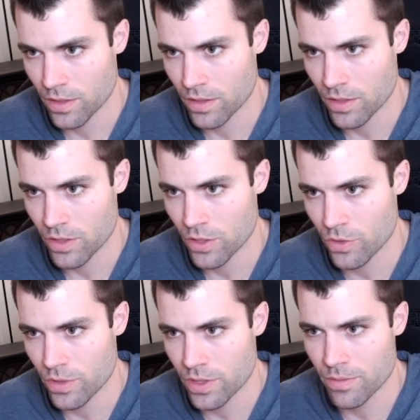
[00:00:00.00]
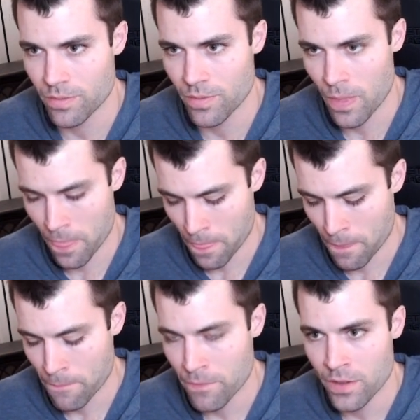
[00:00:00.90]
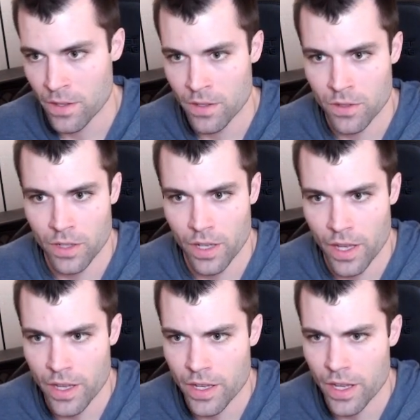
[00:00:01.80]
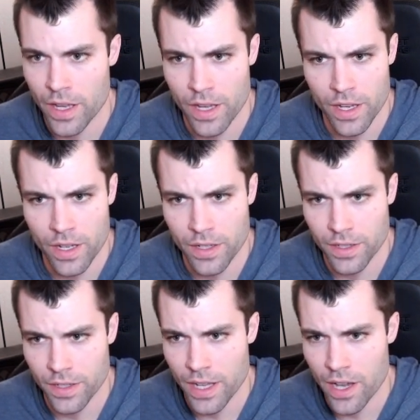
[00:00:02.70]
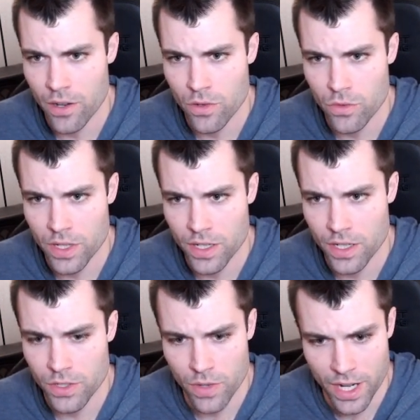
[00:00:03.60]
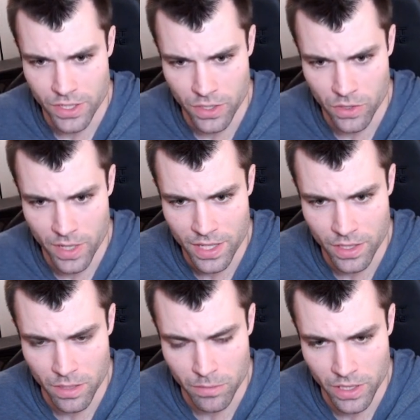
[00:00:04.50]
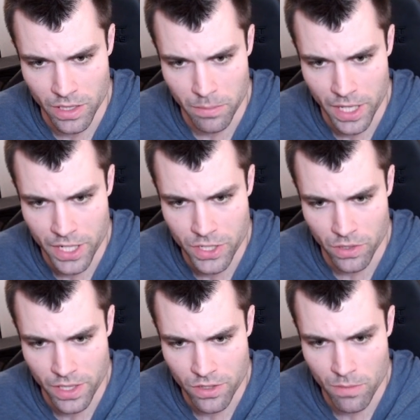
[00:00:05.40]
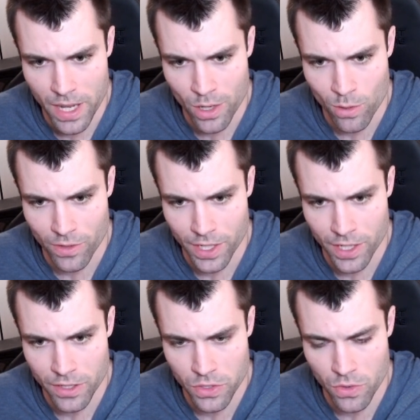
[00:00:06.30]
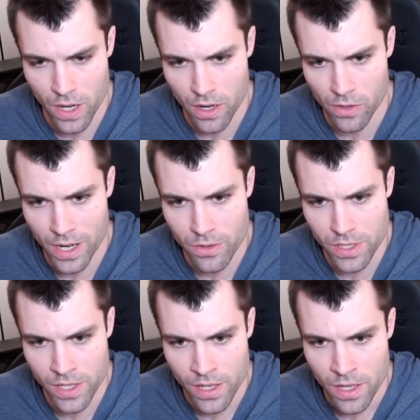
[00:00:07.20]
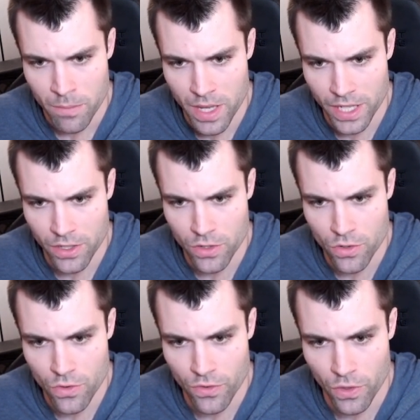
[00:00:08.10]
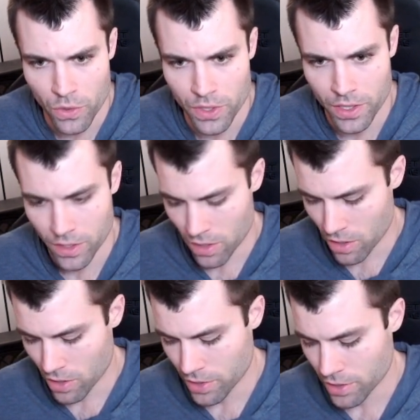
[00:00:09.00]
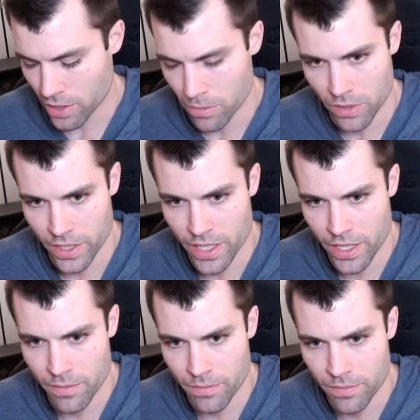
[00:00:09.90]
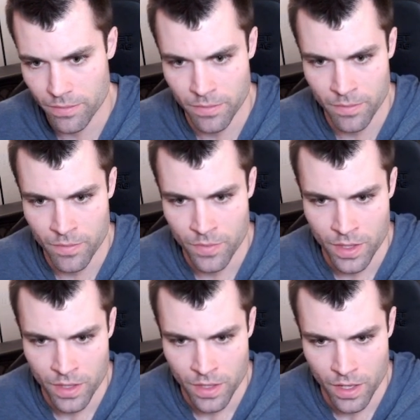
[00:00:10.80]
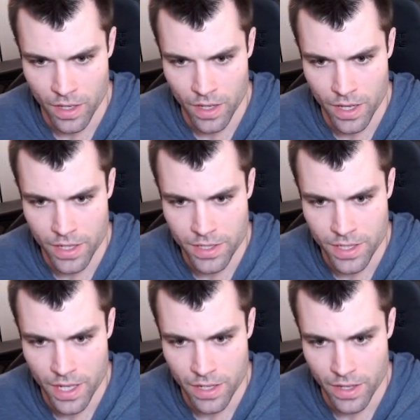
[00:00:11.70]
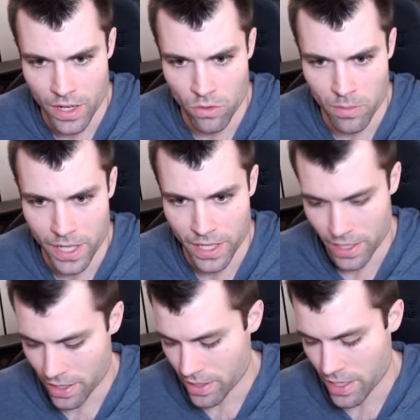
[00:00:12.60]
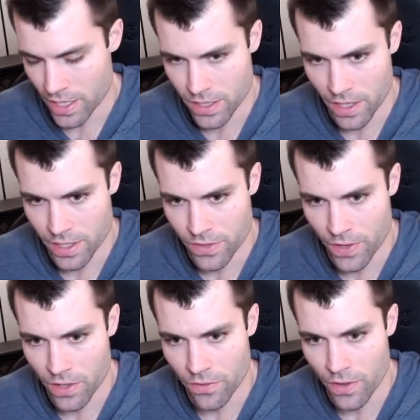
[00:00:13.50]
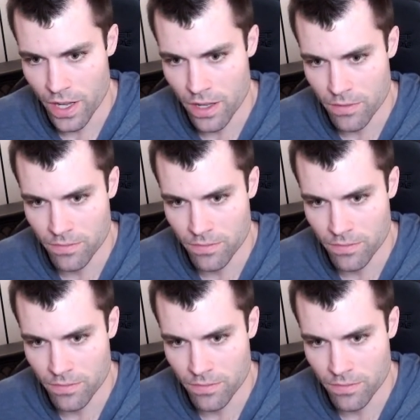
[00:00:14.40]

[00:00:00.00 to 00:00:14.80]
to-dos. Okay, and now we need to actually create the completed page. So let's go back over here to our routes, make a new folder called completed, and inside of there we'll make an index.svelte file,